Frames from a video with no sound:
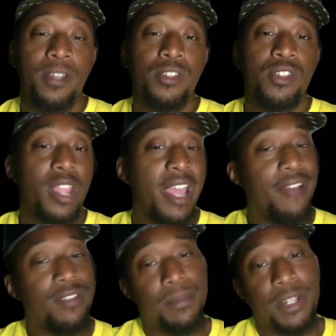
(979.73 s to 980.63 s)
So you have
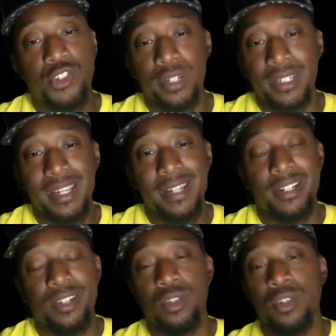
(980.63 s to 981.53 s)
to be
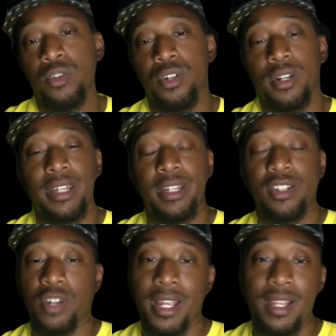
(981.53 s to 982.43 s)
strategic on who you're getting
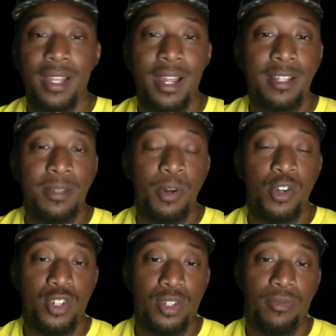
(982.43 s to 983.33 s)
trade lines
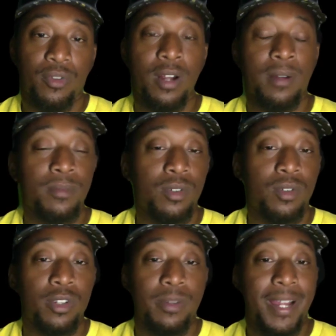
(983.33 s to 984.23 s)
purchased from,
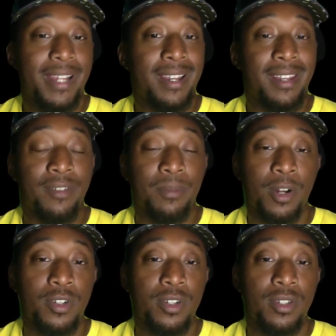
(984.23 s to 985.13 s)
or you might not even
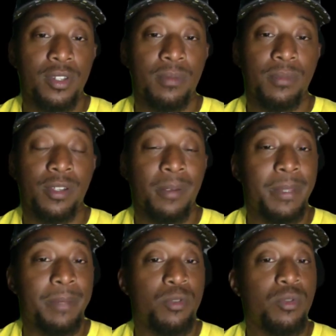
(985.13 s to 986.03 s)
purchase them. Some
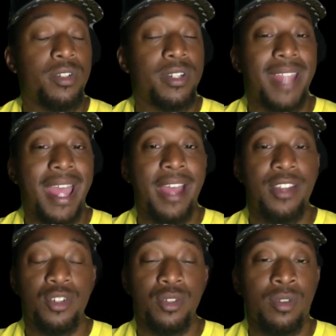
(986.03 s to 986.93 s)
people will just add
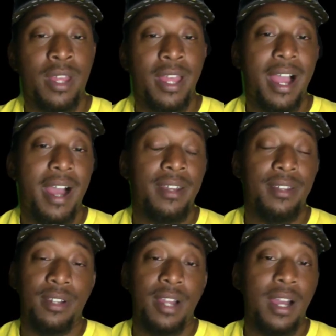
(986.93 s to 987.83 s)
you out of
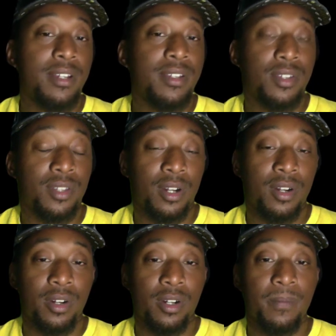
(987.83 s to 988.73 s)
the kindness of their
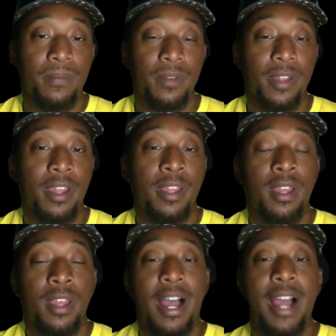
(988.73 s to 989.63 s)
heart. Okay.
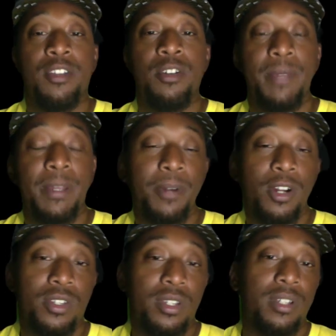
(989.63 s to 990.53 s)
I know me
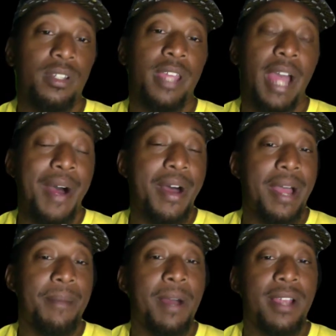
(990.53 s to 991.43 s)
personally, I'll
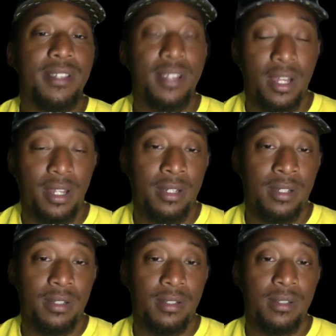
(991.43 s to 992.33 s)
add my son
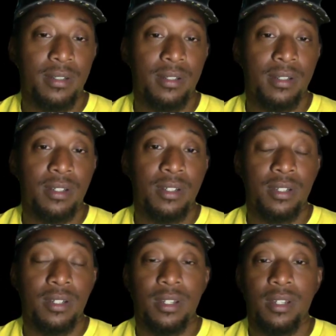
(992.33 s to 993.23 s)

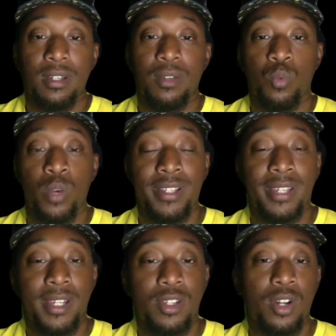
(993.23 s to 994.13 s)
once
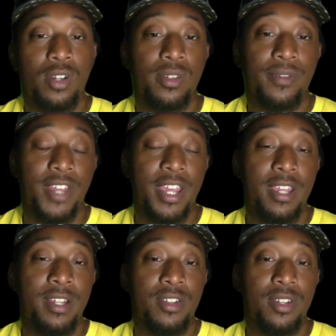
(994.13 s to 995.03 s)
he turns of
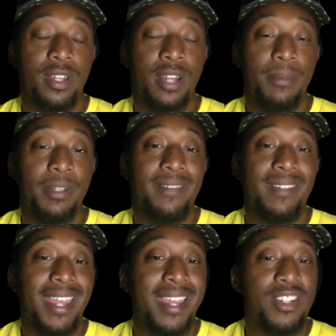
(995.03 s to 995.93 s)
age, and I believe
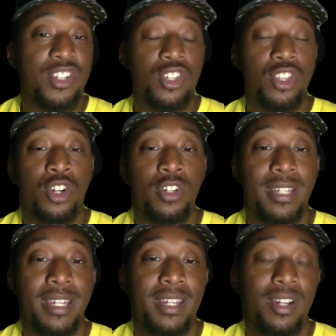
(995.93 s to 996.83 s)
the age is
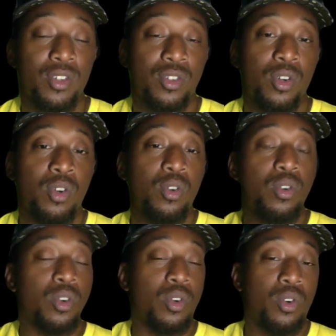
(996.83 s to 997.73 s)
13 years old
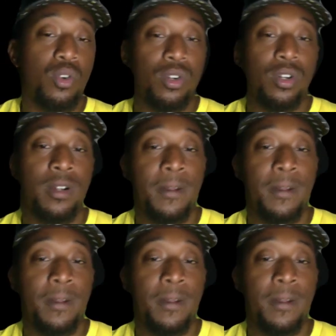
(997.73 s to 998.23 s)
or older.